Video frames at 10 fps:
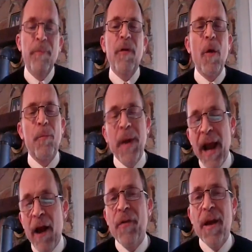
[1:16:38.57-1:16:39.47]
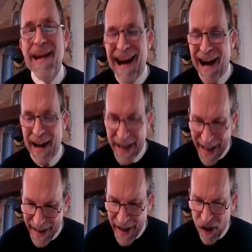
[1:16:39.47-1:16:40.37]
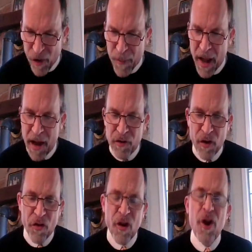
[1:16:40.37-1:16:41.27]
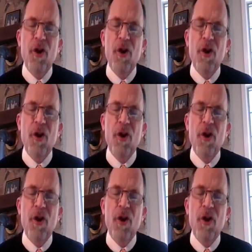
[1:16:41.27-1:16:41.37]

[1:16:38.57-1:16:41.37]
compare the guide and its pages